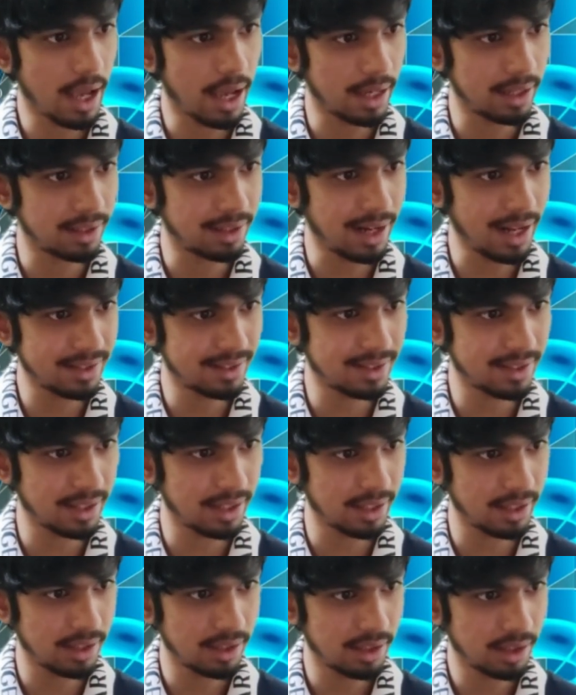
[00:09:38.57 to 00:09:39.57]
And let's
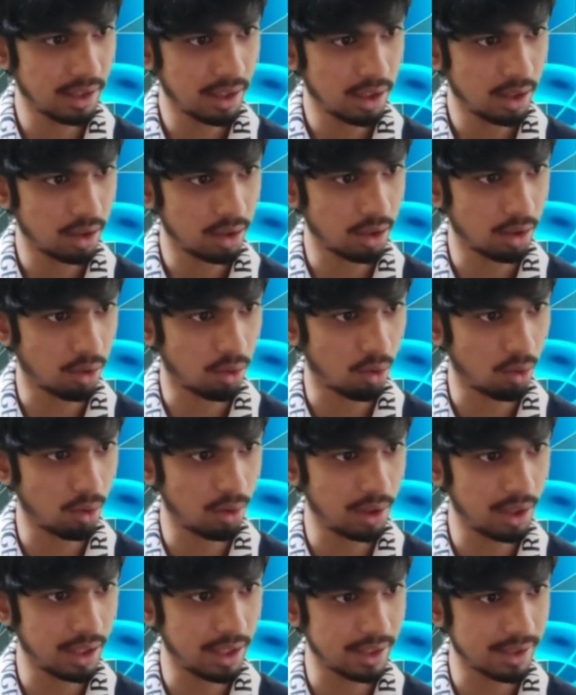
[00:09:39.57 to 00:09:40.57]
say the
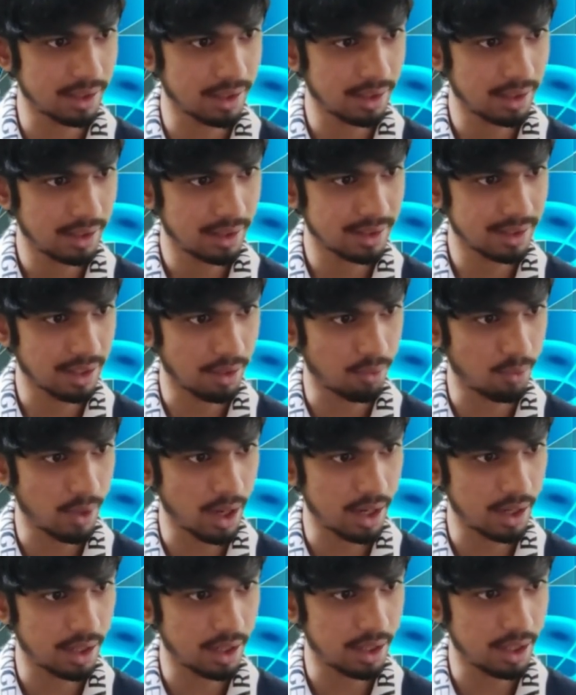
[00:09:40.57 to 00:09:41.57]
hole is
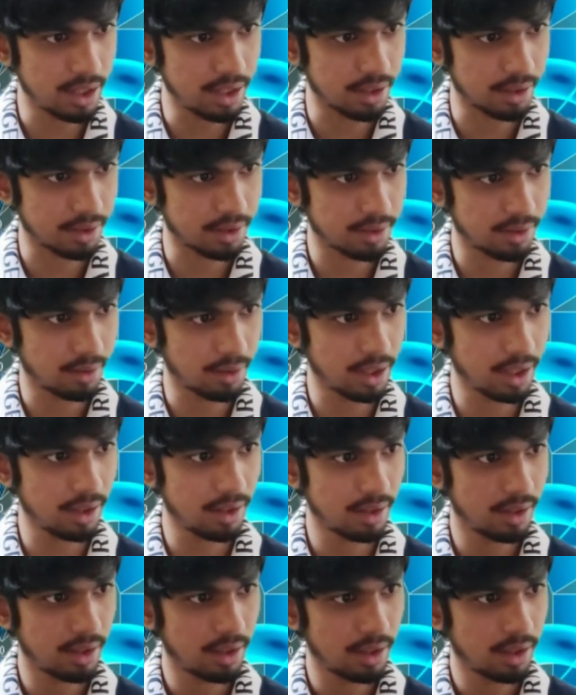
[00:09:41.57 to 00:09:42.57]
somewhere here,
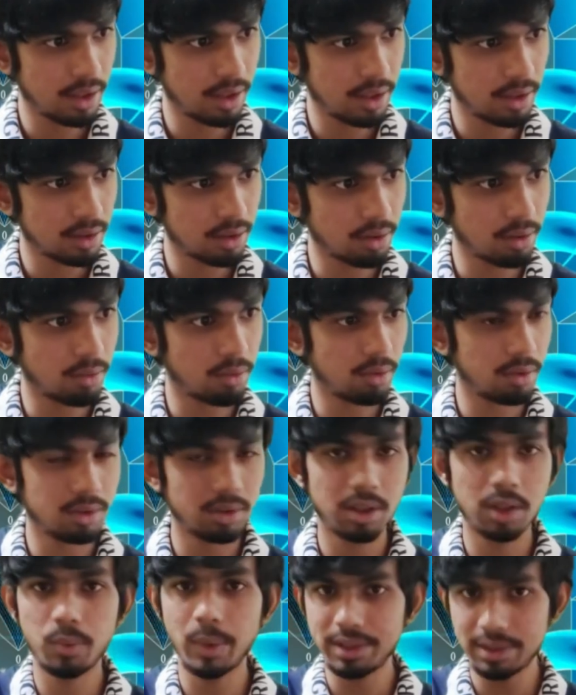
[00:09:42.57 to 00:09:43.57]
okay?
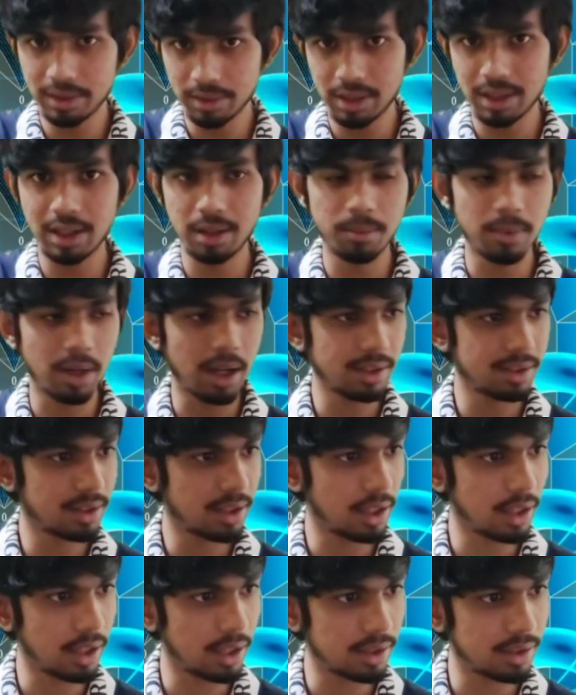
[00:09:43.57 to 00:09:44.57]
So the question that I'm
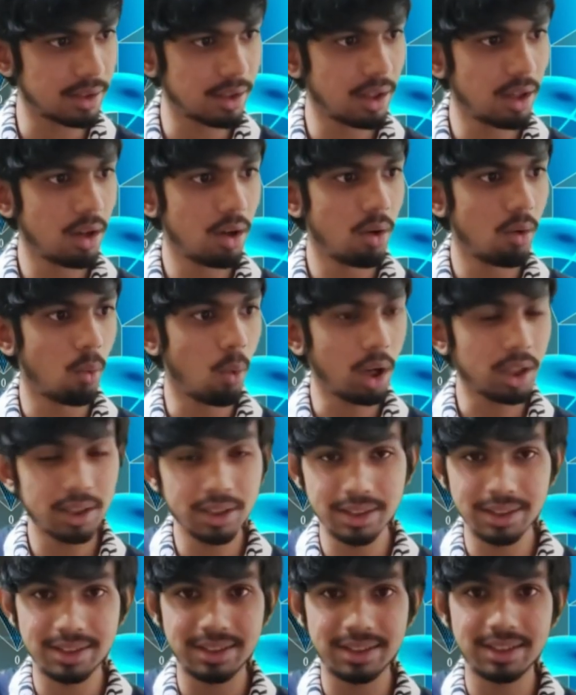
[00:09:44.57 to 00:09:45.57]
asking is,
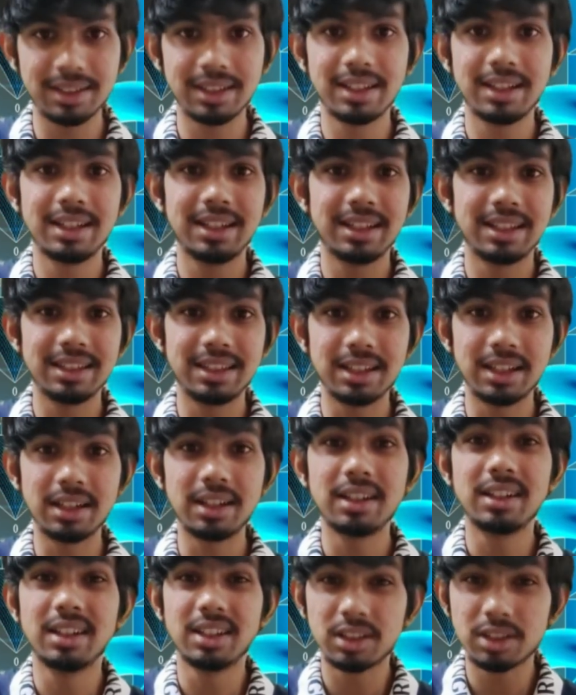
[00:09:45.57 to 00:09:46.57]
what is
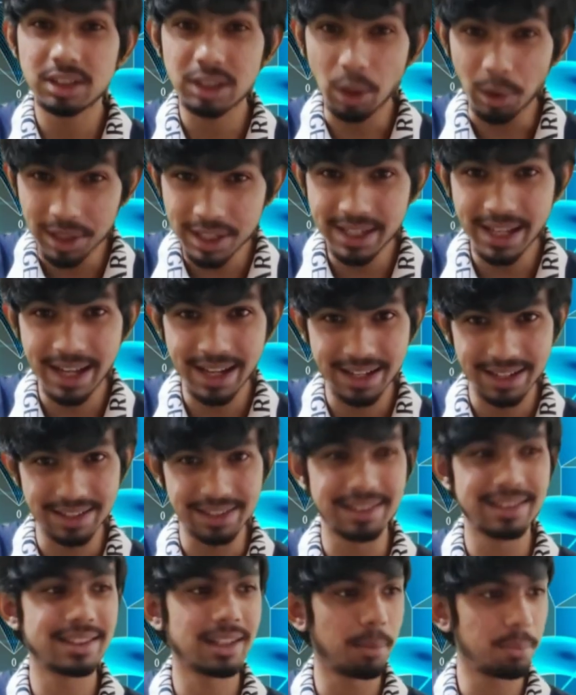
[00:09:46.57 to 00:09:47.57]
the solid
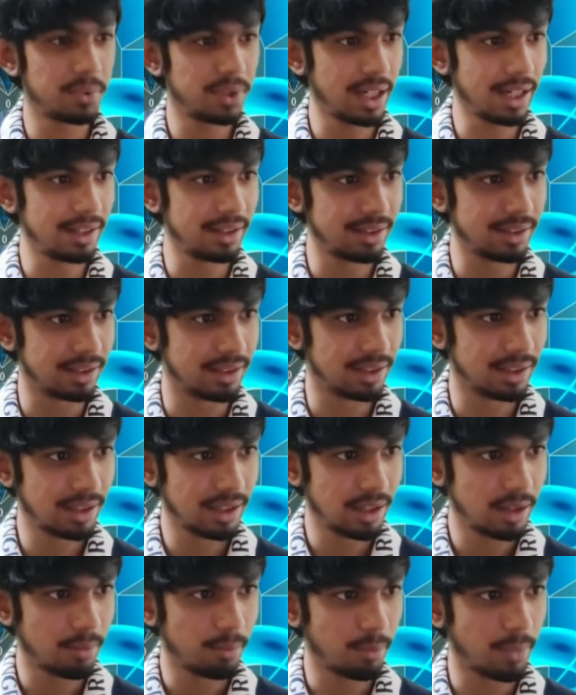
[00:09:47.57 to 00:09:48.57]
angle
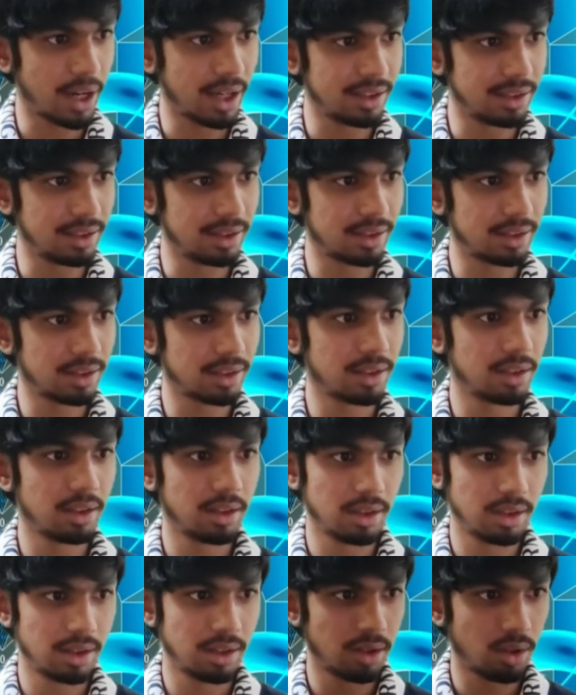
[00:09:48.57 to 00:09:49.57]
subtended by this
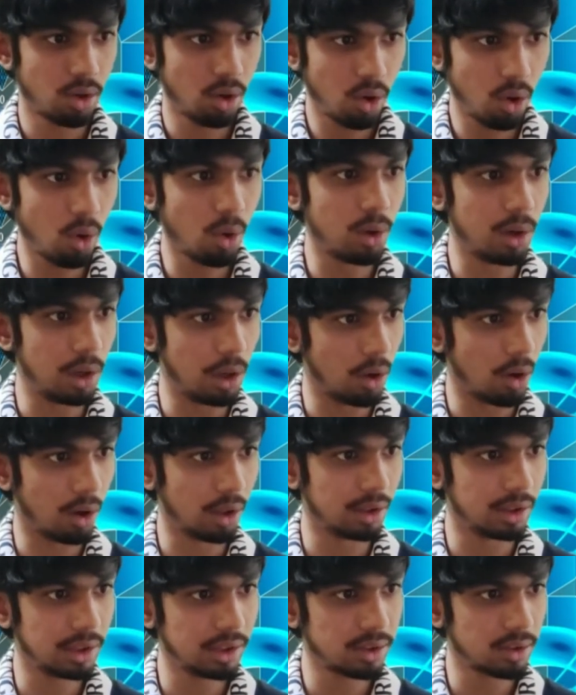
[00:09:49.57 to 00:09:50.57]
hole
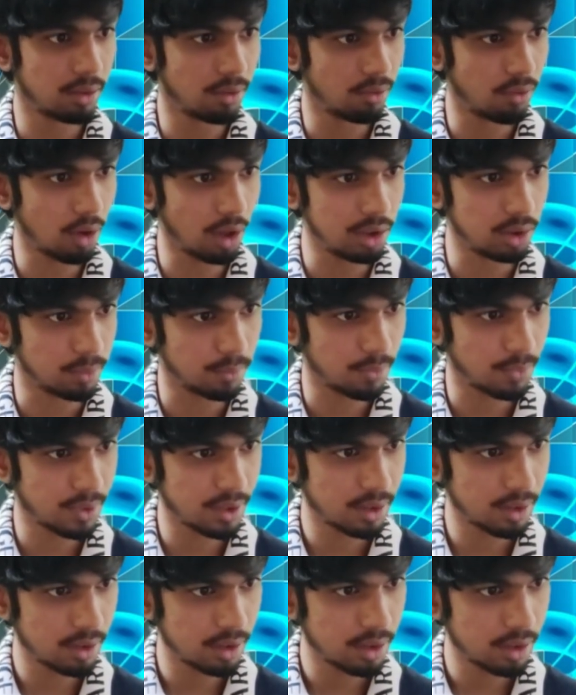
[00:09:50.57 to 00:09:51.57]
on this volume?
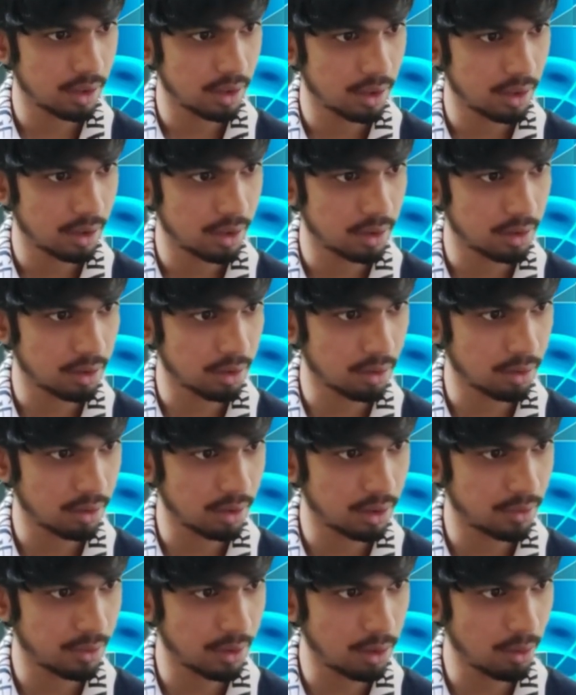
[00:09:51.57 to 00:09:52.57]

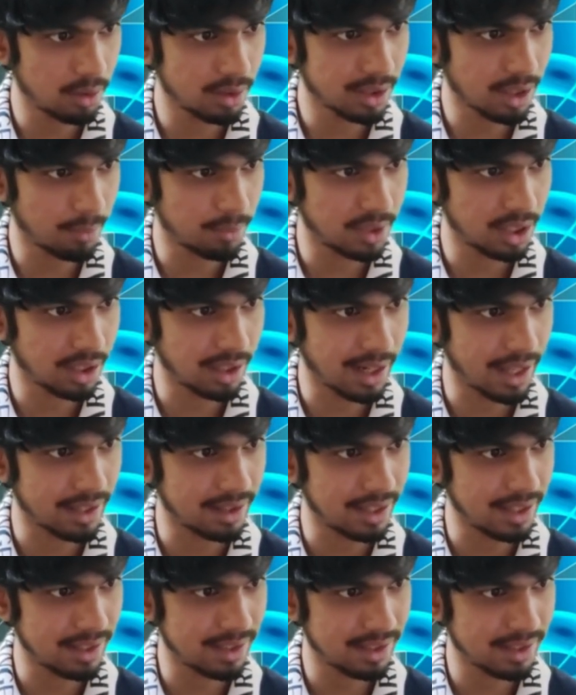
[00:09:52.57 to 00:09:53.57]
So it will look something
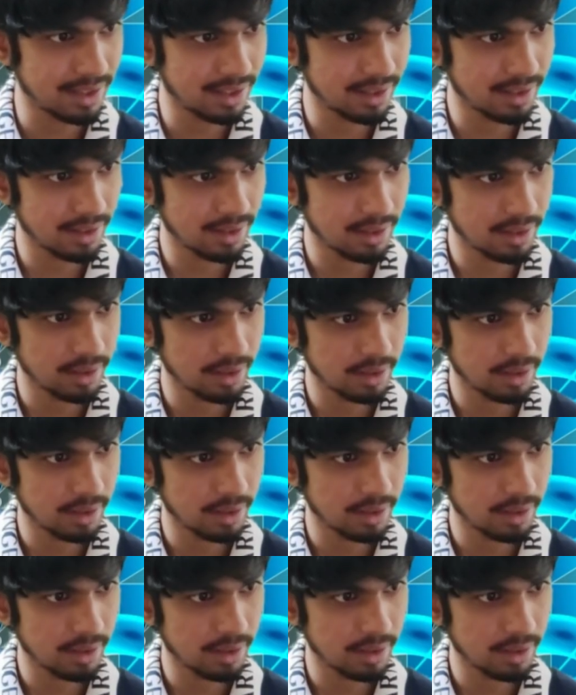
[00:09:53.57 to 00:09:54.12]
like this.